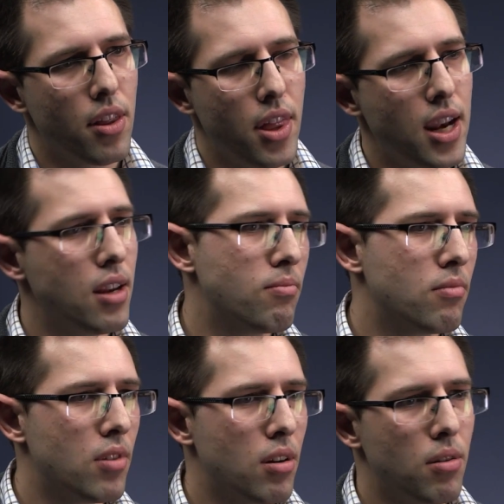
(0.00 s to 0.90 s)
than it
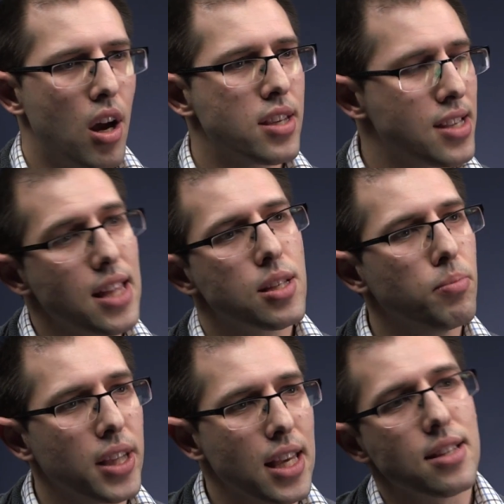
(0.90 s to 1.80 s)

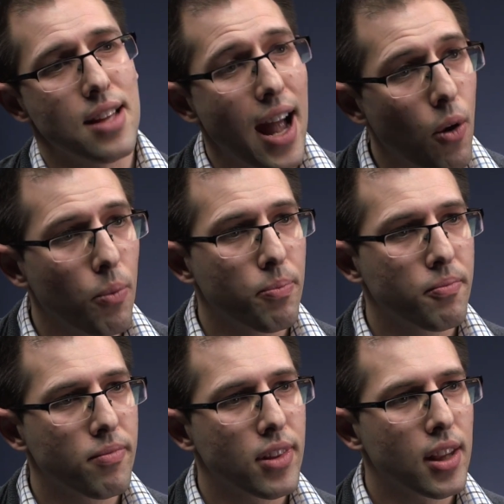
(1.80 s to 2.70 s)
ostensibly is now.
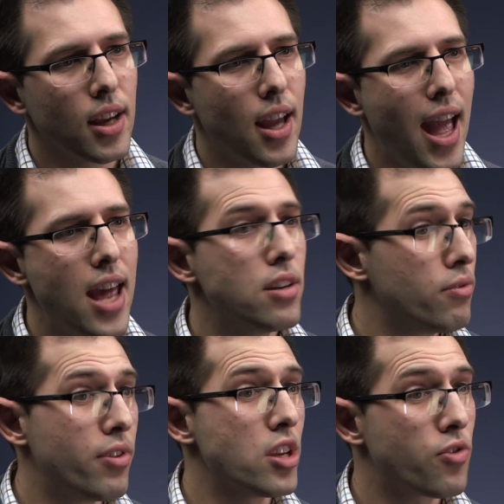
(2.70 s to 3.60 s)
And
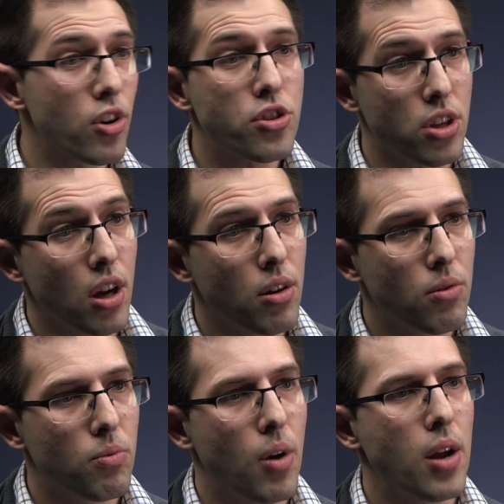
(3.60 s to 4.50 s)
vice versa,
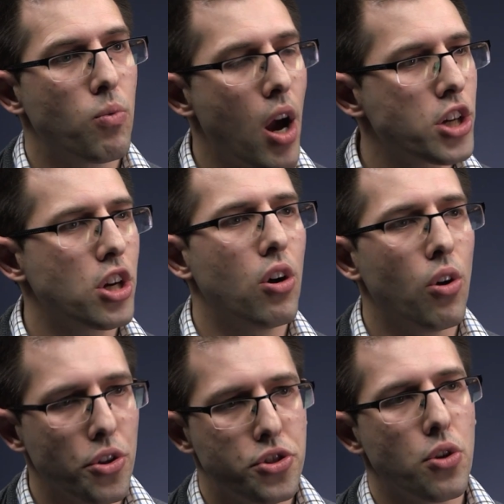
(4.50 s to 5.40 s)
right? Russia
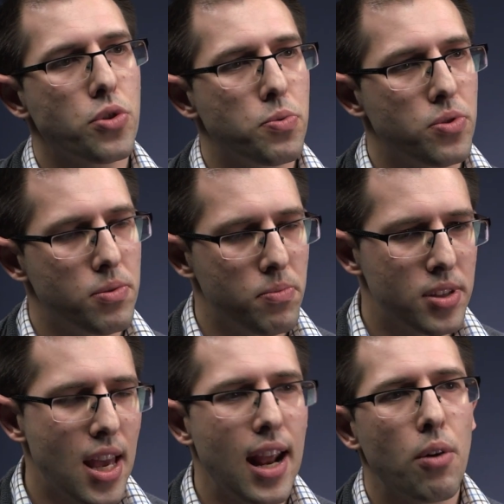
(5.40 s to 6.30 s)
also
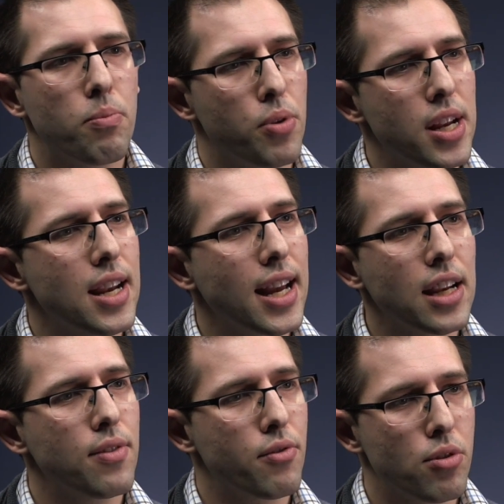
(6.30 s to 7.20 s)
sent out pretty
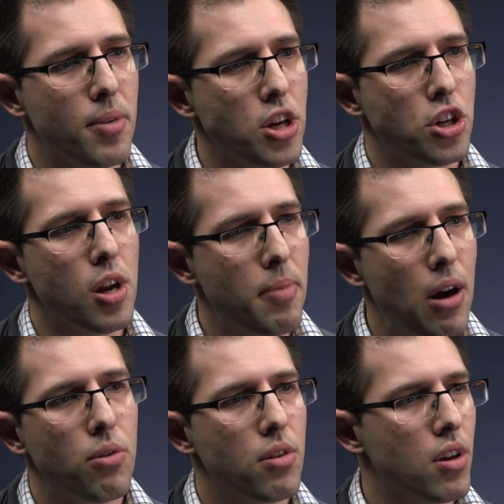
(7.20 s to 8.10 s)
negative information
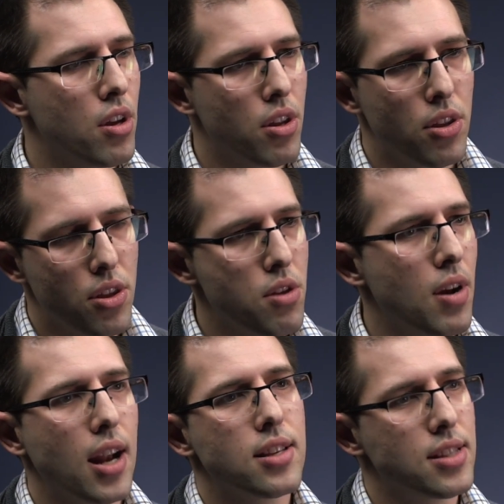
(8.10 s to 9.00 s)
about the
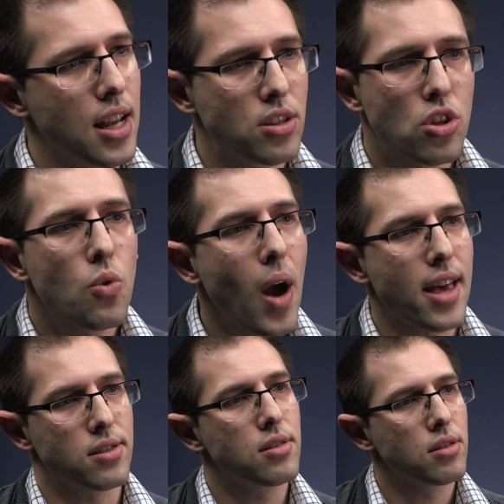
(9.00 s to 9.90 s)
United States and the
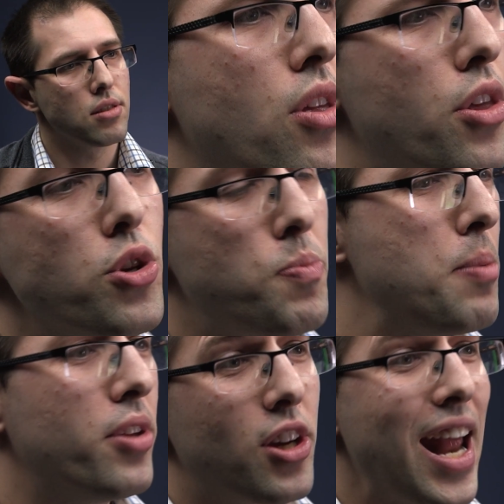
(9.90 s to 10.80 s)
West. Those
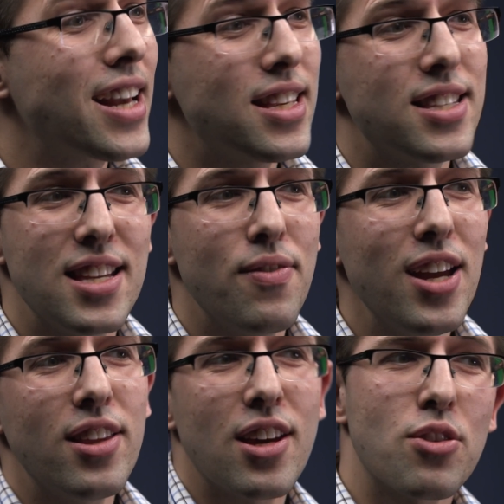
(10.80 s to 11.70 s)
people that could access
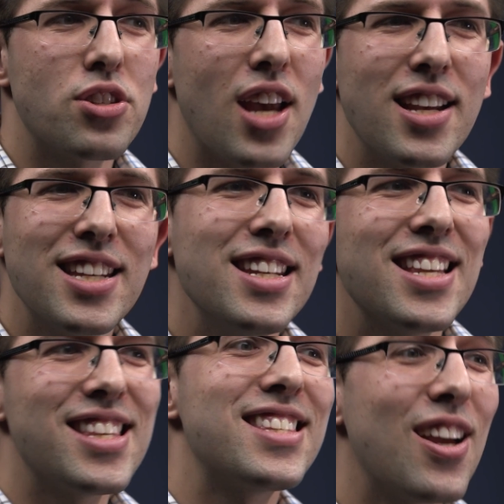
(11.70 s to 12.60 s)
TV on the other side didn't
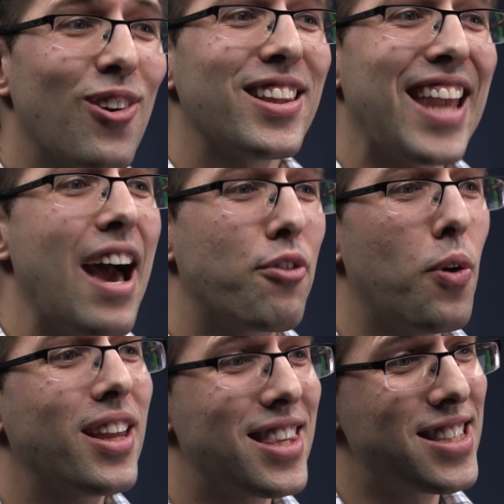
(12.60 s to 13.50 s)
necessarily have
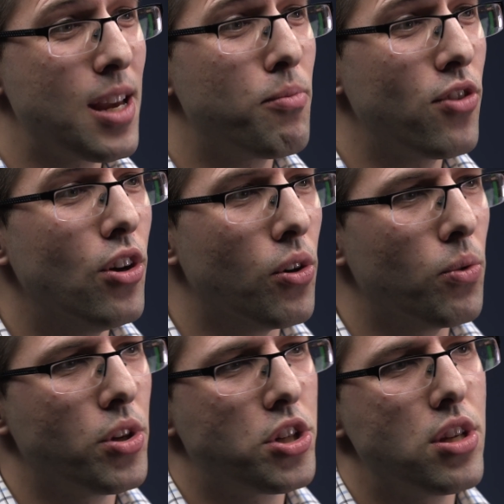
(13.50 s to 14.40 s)
quite the same view,
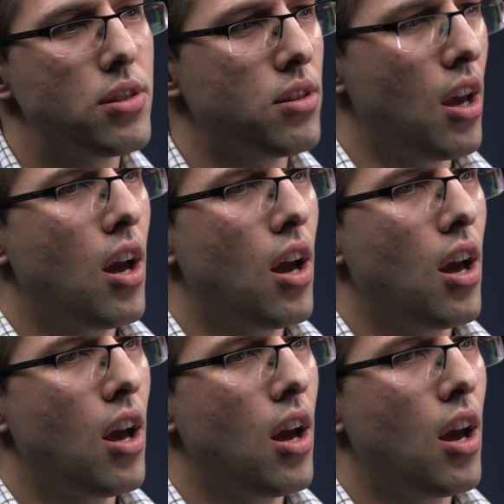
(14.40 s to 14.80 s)
which is